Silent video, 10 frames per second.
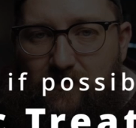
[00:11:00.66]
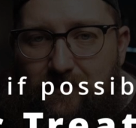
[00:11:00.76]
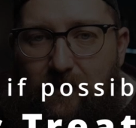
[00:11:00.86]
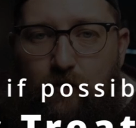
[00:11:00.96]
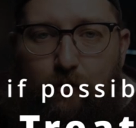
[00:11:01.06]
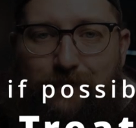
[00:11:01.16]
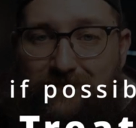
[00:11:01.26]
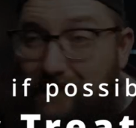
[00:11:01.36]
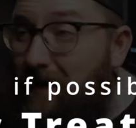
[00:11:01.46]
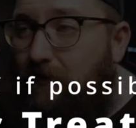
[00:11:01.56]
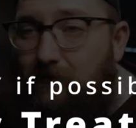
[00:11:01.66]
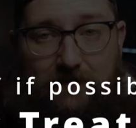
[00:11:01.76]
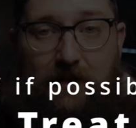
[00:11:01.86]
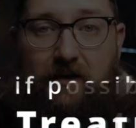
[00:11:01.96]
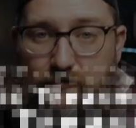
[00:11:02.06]
are that home sounds
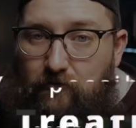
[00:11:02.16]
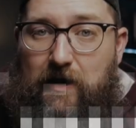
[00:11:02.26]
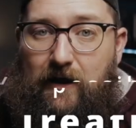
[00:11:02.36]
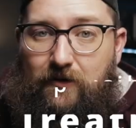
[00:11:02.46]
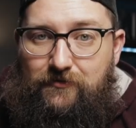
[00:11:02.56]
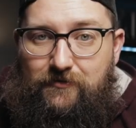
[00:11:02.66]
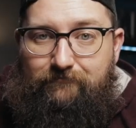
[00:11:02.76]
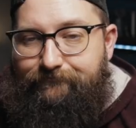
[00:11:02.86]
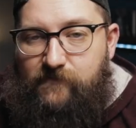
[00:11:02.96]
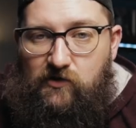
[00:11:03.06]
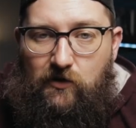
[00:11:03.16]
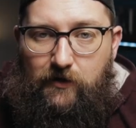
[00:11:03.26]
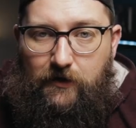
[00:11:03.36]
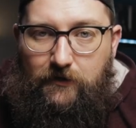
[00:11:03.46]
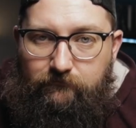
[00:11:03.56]
like trash.
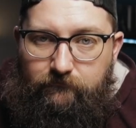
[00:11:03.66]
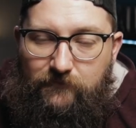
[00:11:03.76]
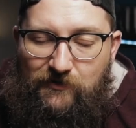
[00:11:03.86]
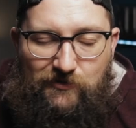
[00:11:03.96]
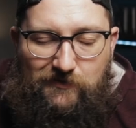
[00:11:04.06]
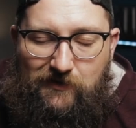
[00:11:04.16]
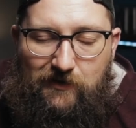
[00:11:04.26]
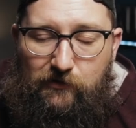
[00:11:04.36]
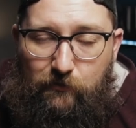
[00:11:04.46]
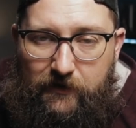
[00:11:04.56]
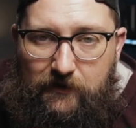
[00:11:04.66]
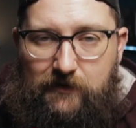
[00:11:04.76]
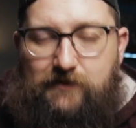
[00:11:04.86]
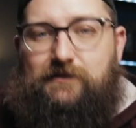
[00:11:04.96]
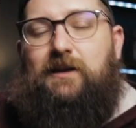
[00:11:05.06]
Sorry, it's just kind of the way it
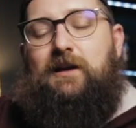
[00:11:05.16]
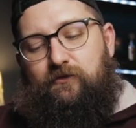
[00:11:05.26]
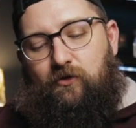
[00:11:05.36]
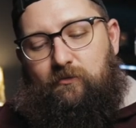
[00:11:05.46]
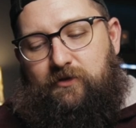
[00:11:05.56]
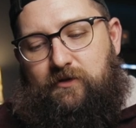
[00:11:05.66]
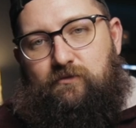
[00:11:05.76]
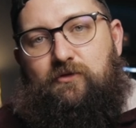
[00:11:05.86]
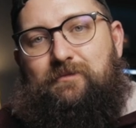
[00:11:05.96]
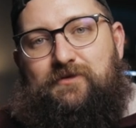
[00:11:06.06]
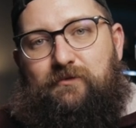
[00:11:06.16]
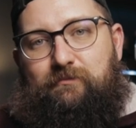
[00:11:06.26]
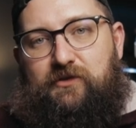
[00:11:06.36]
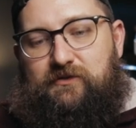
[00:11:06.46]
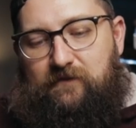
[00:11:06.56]
is. Normally, rooms are
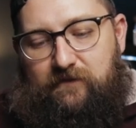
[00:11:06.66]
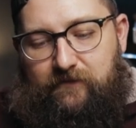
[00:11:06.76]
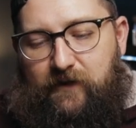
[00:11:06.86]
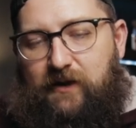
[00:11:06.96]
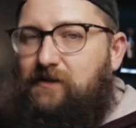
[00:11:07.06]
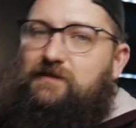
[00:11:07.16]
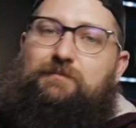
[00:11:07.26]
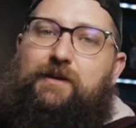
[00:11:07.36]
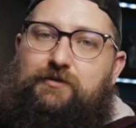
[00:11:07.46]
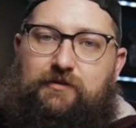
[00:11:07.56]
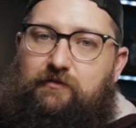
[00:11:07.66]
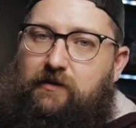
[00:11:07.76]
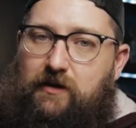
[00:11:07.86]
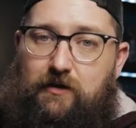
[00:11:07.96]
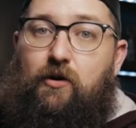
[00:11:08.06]
built very
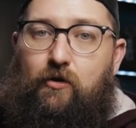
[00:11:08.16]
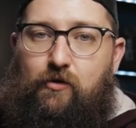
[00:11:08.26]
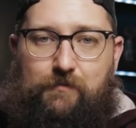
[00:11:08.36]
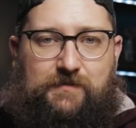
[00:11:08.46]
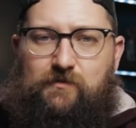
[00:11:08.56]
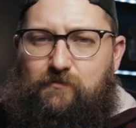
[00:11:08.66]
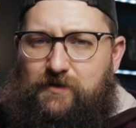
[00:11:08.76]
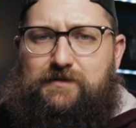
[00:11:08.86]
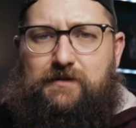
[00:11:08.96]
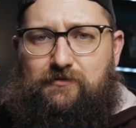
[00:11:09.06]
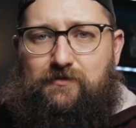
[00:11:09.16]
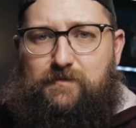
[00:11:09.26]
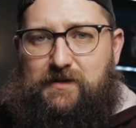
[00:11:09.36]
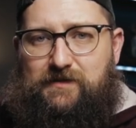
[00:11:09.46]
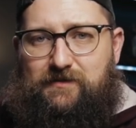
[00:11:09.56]
symmetrically in homes or residential
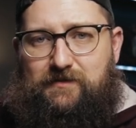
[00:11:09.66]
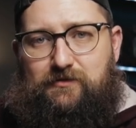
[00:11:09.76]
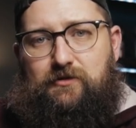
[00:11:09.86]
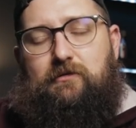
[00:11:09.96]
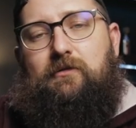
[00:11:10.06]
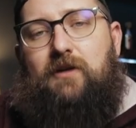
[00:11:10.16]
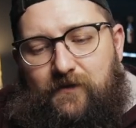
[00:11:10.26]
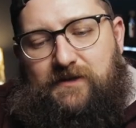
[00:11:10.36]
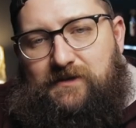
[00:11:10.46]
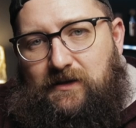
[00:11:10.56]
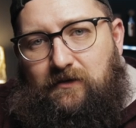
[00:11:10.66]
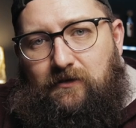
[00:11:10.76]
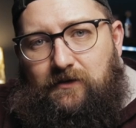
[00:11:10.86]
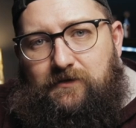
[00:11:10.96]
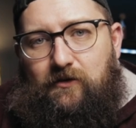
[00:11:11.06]
spaces in general. The
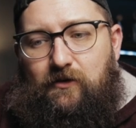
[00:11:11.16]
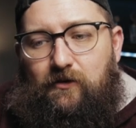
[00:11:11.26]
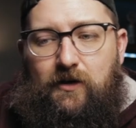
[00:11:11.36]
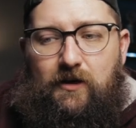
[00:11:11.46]
ceilings are